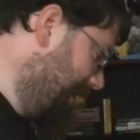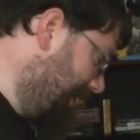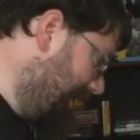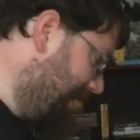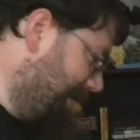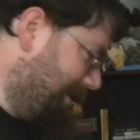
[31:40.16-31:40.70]

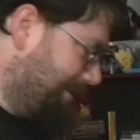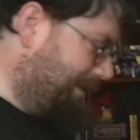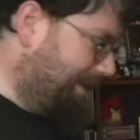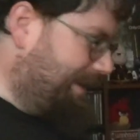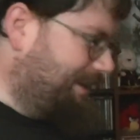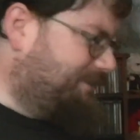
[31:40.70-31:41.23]
Uh,
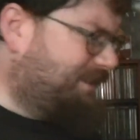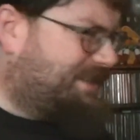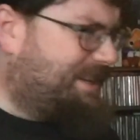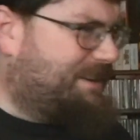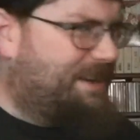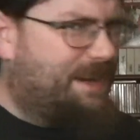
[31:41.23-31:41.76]

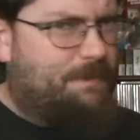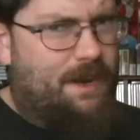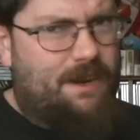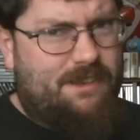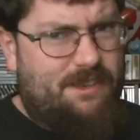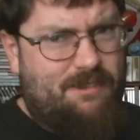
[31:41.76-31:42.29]
Interestingly, I'm
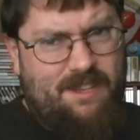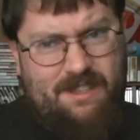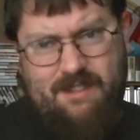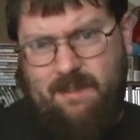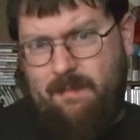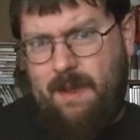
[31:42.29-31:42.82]
also
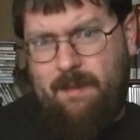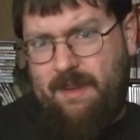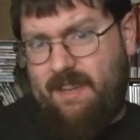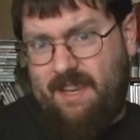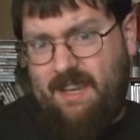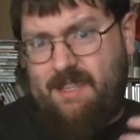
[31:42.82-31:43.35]
considering maybe
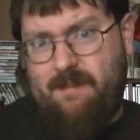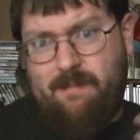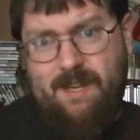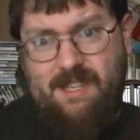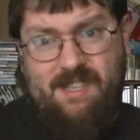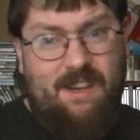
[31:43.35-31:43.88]
taking some of my
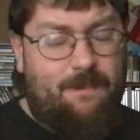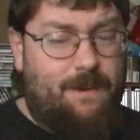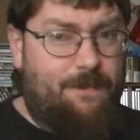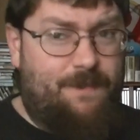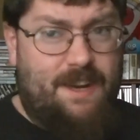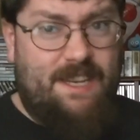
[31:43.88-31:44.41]
stuff I
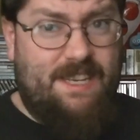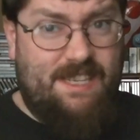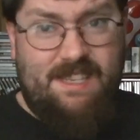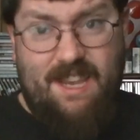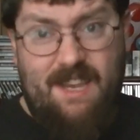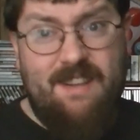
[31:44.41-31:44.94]
find because
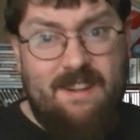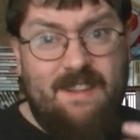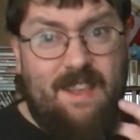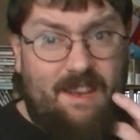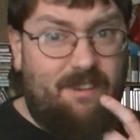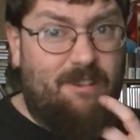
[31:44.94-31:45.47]
they
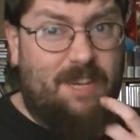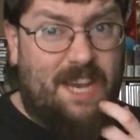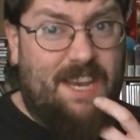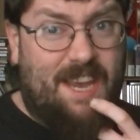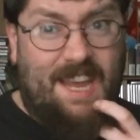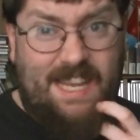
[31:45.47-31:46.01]
they do
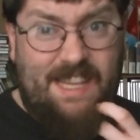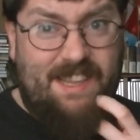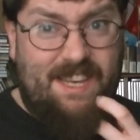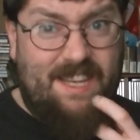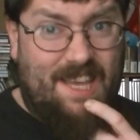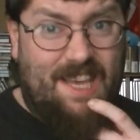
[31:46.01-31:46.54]
take
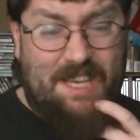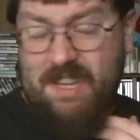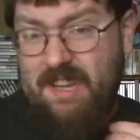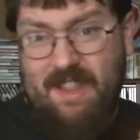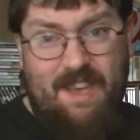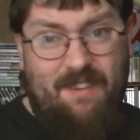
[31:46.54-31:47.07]
anything. They
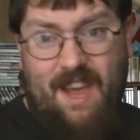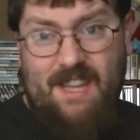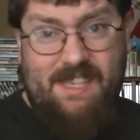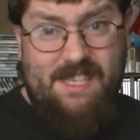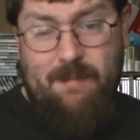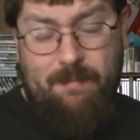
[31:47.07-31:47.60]
they've had
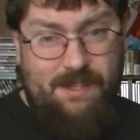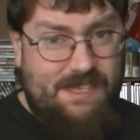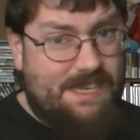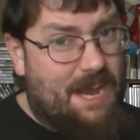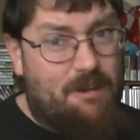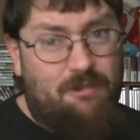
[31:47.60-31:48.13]
separate
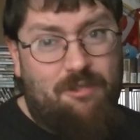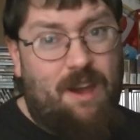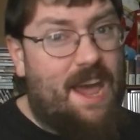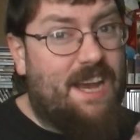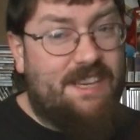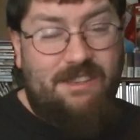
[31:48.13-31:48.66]

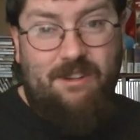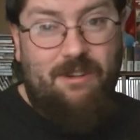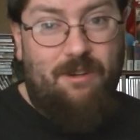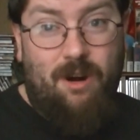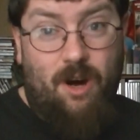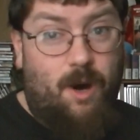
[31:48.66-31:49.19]
soundtracks, the
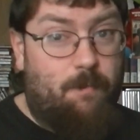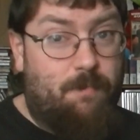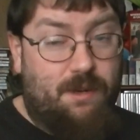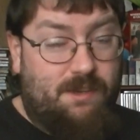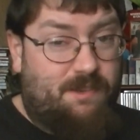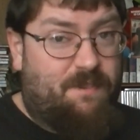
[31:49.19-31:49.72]
little art
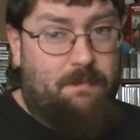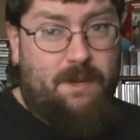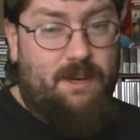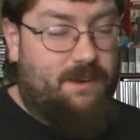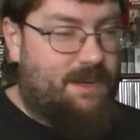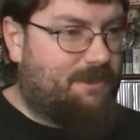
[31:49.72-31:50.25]
books from
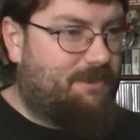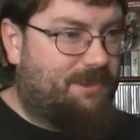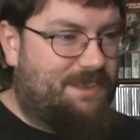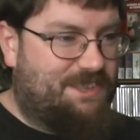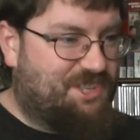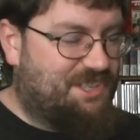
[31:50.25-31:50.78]
collector
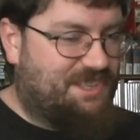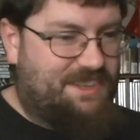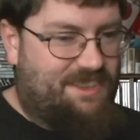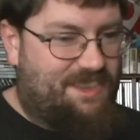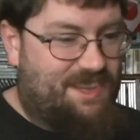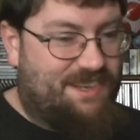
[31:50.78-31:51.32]
editions
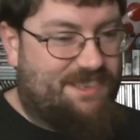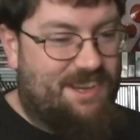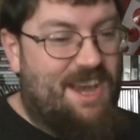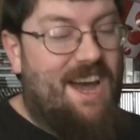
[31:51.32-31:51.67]
and things.